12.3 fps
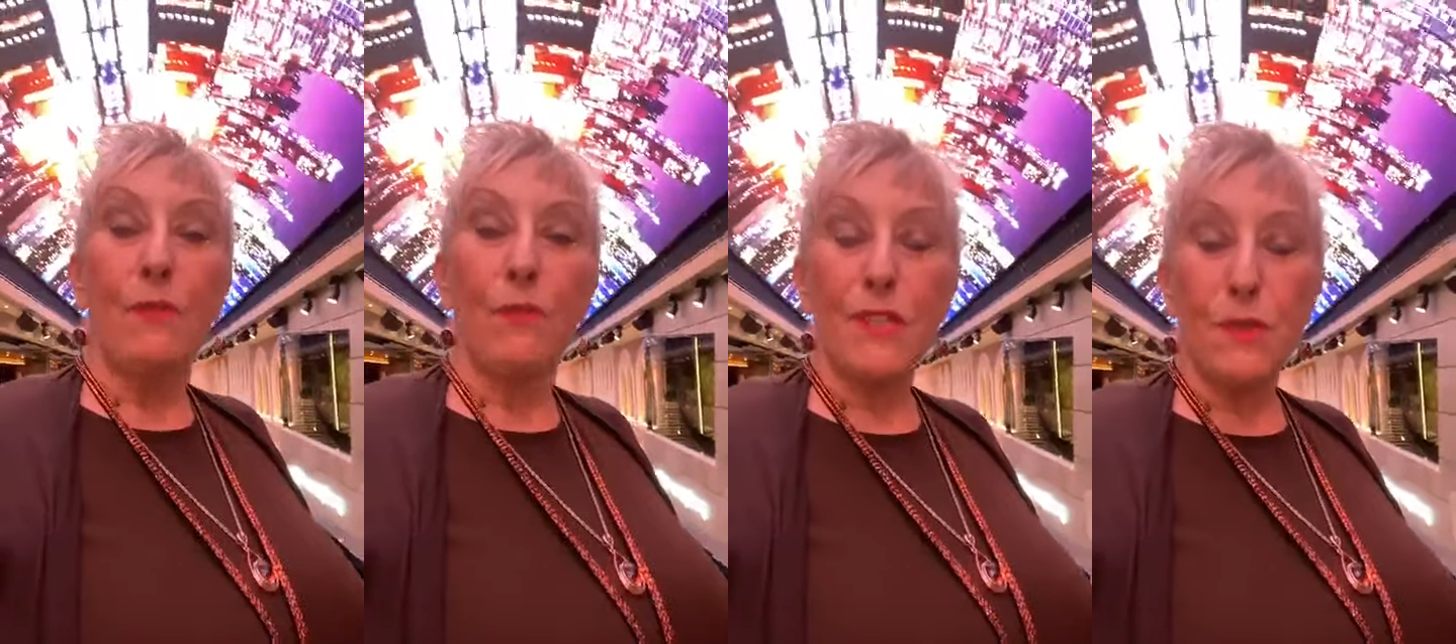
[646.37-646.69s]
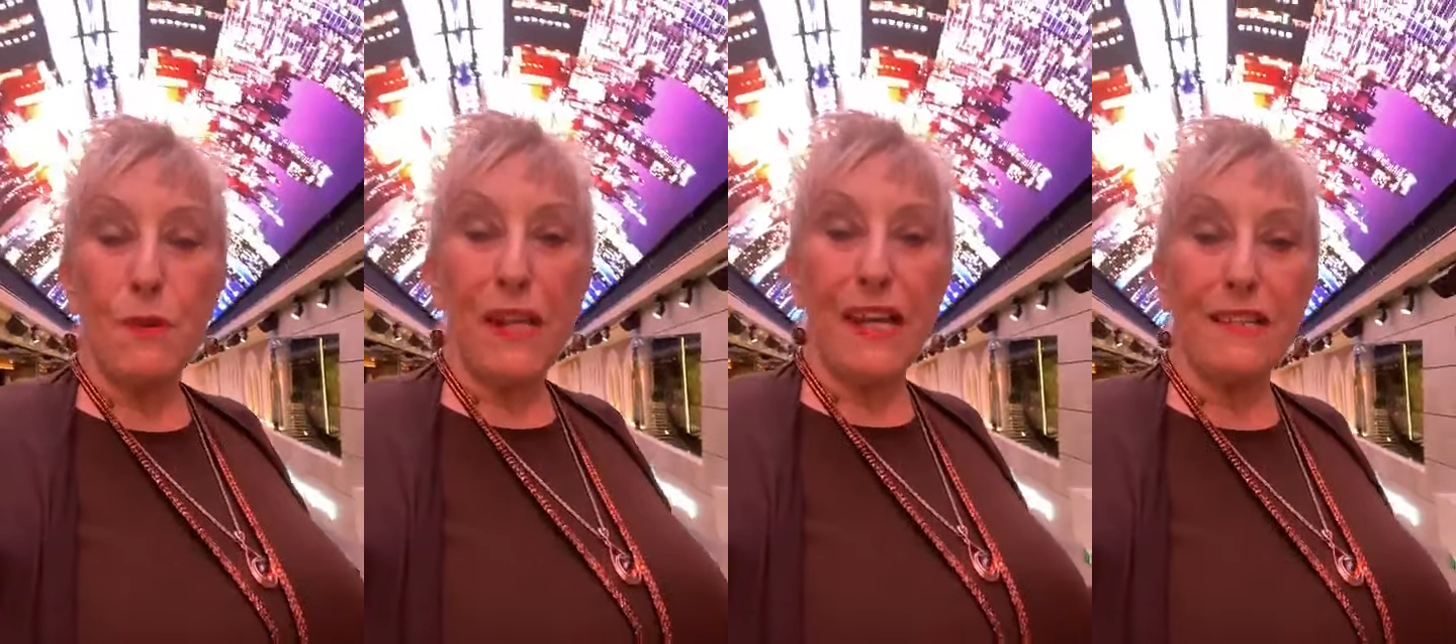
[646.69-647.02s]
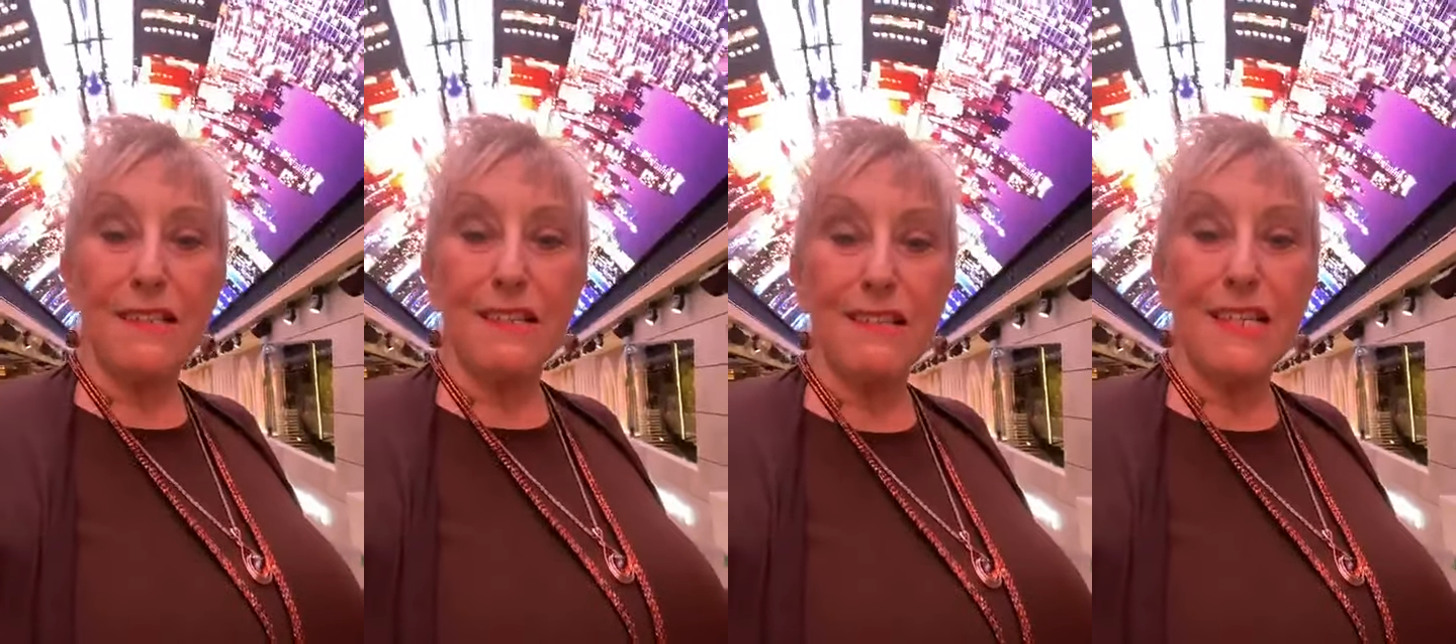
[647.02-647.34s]
once we
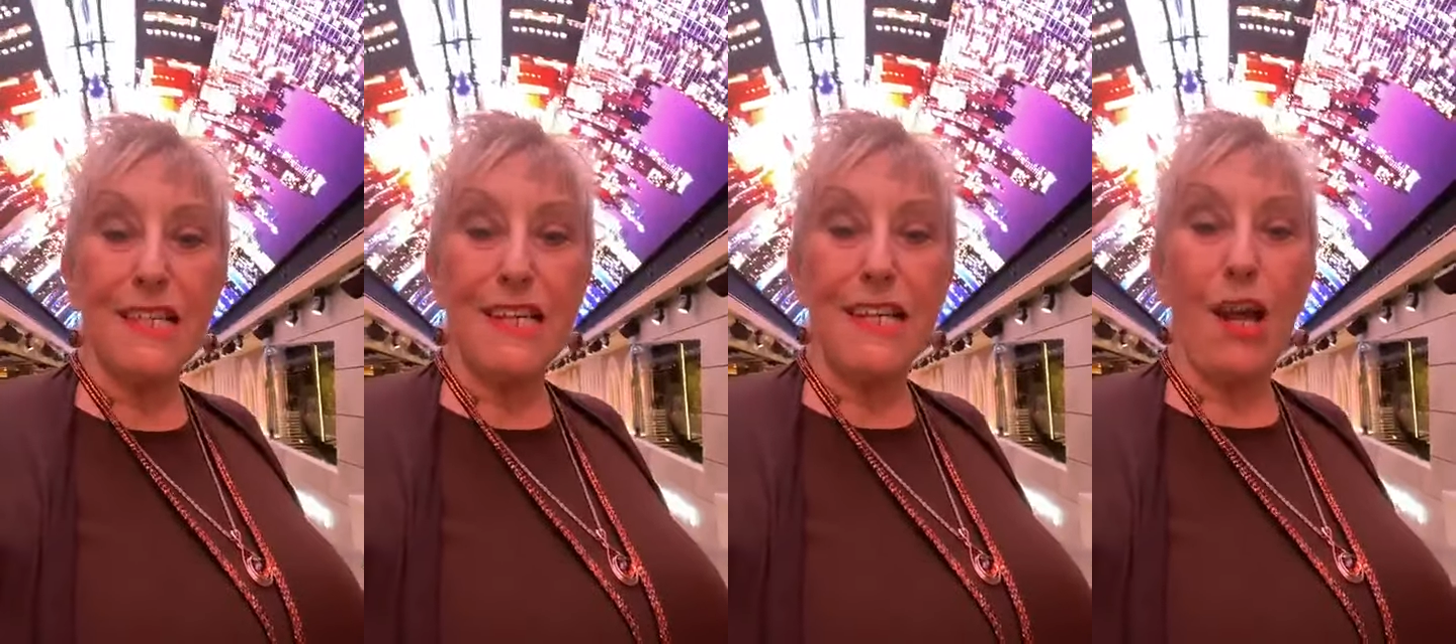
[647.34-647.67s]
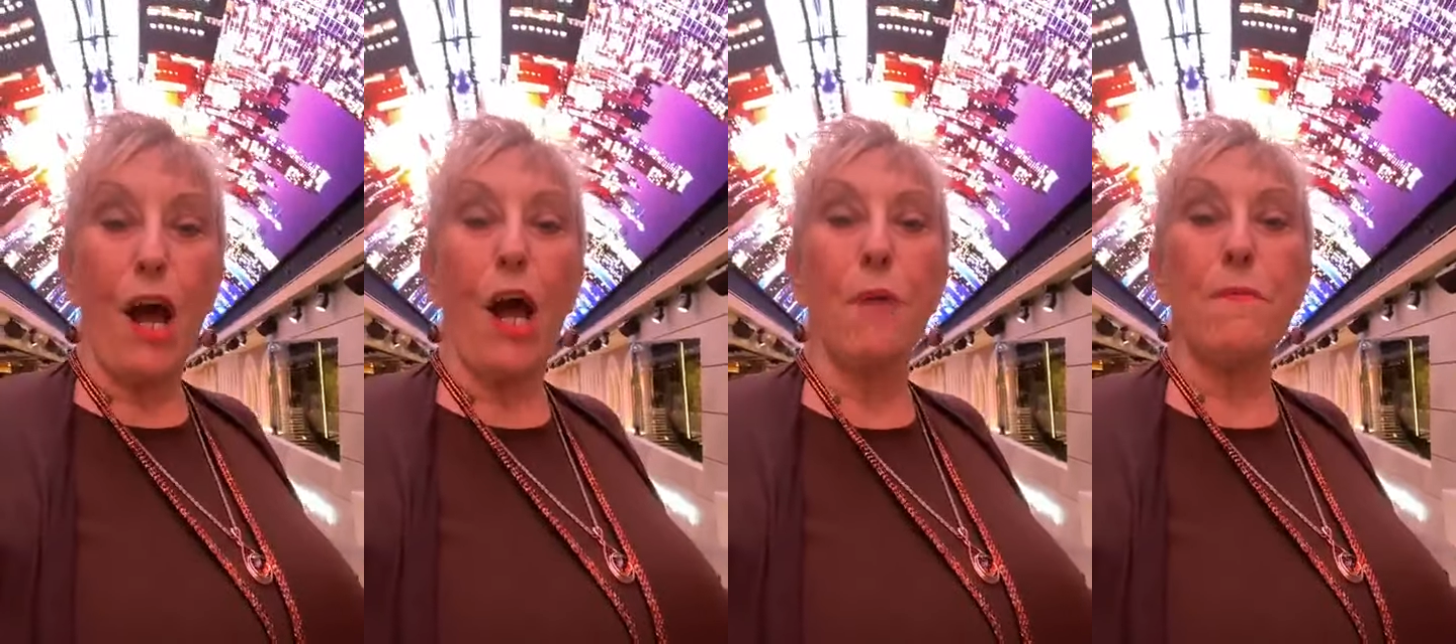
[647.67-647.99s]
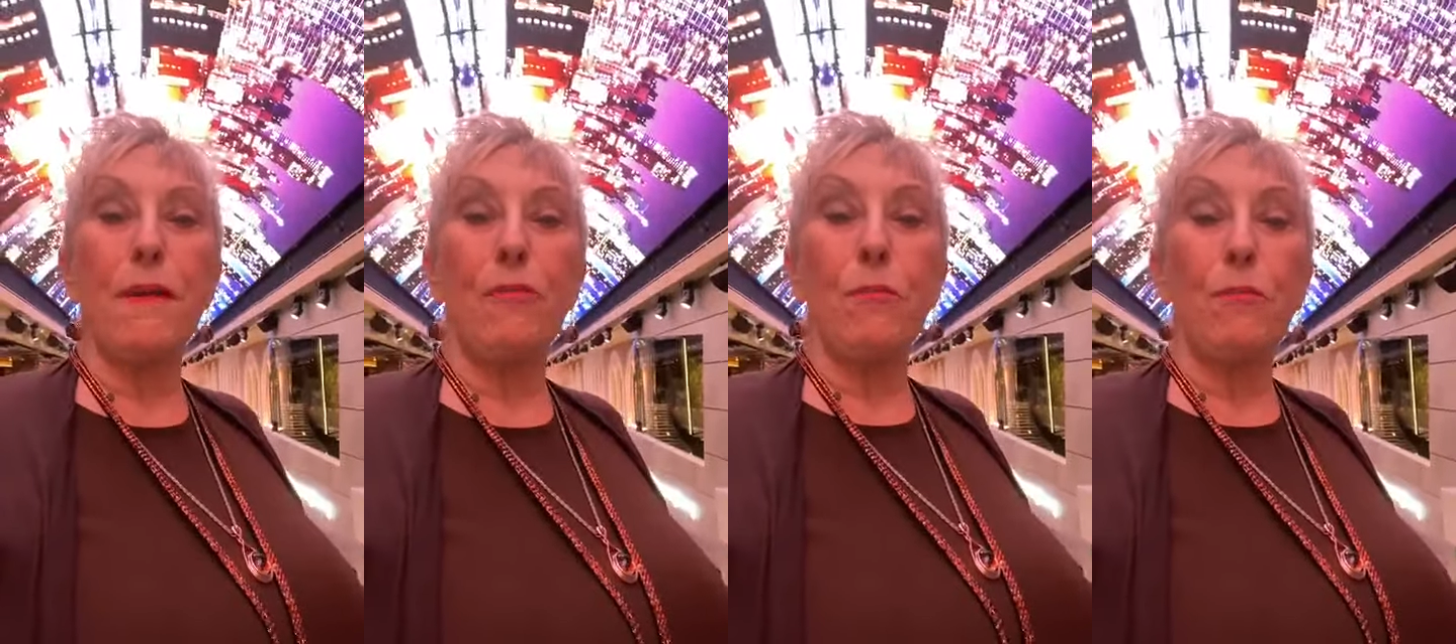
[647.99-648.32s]
get to sea, I'll
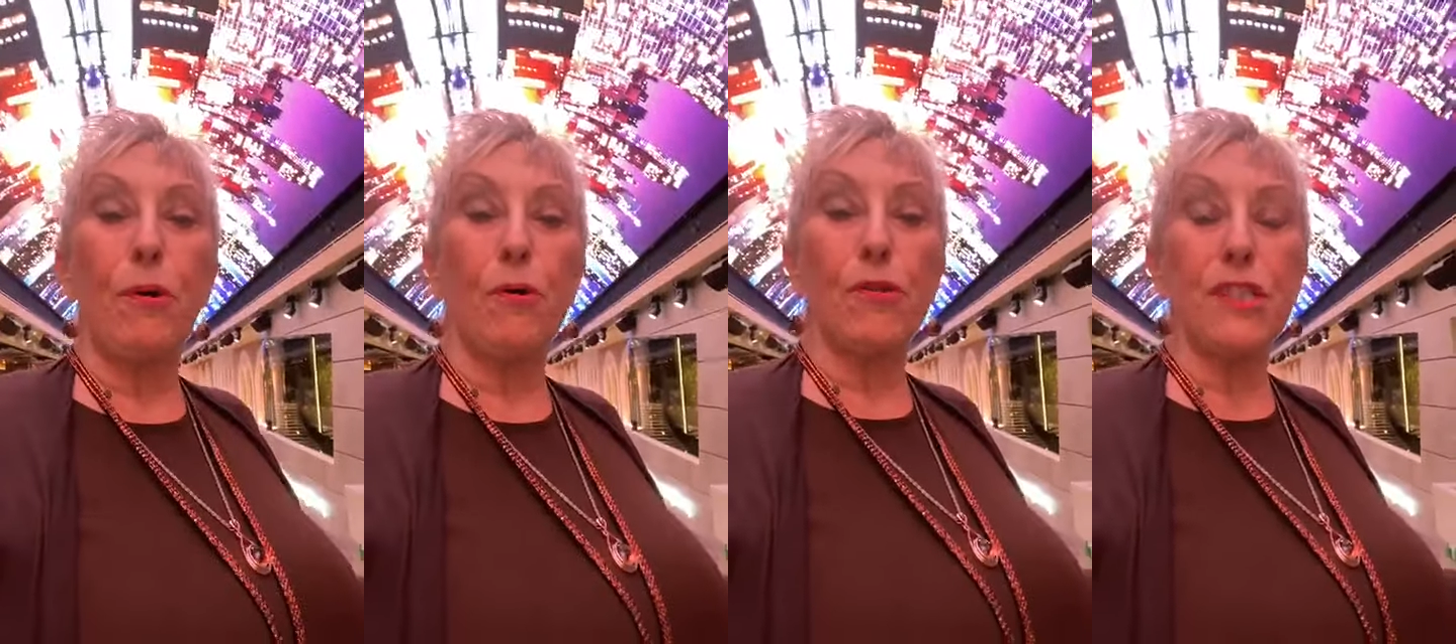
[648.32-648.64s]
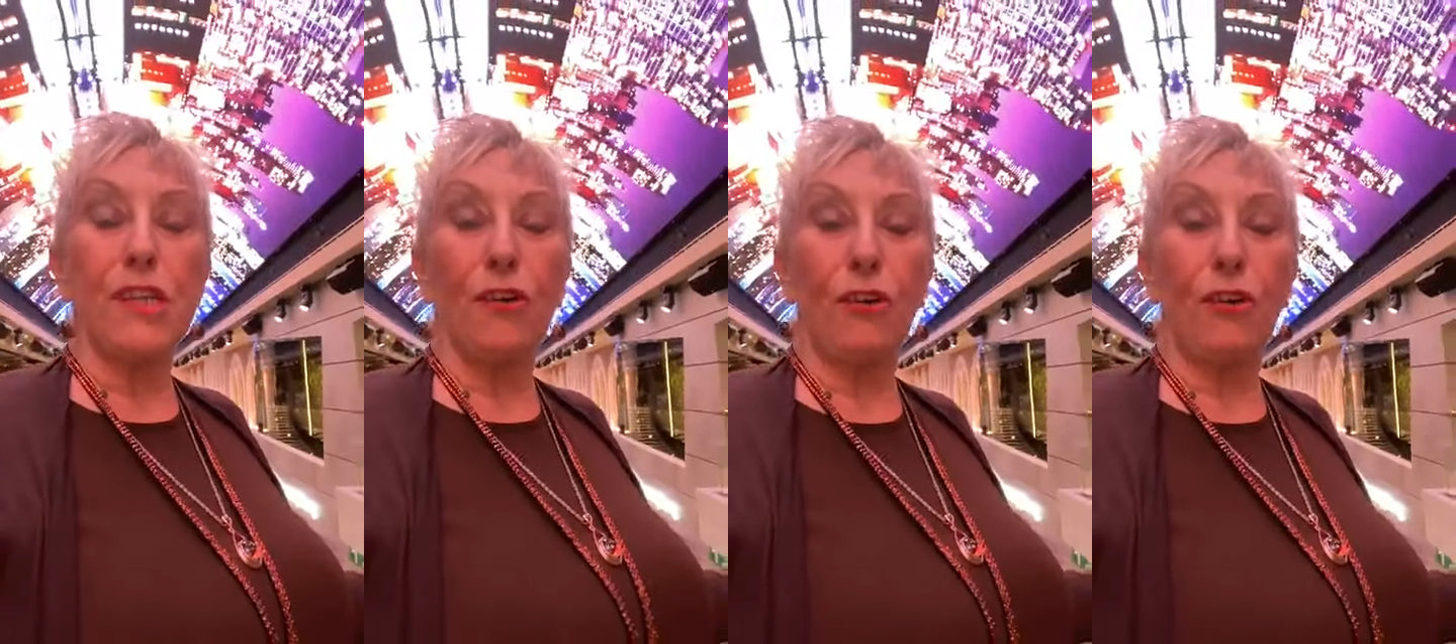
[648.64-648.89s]
be reporting